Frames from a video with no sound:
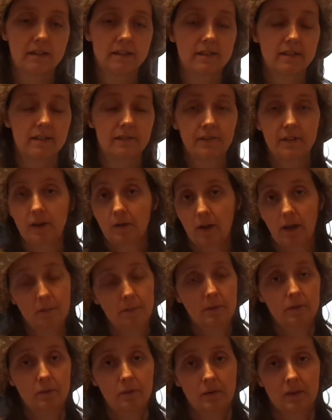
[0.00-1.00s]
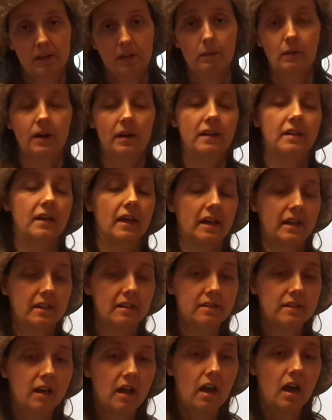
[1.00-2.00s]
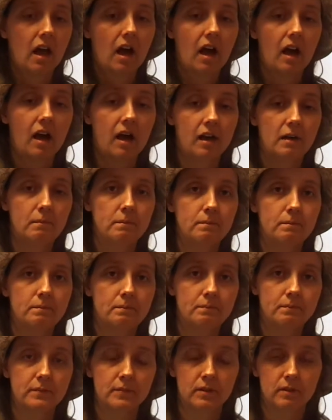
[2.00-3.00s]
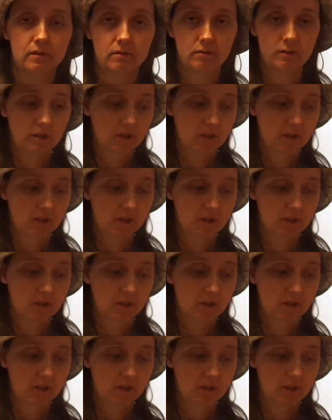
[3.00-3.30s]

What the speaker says: If you don't happen to work at one, that is. You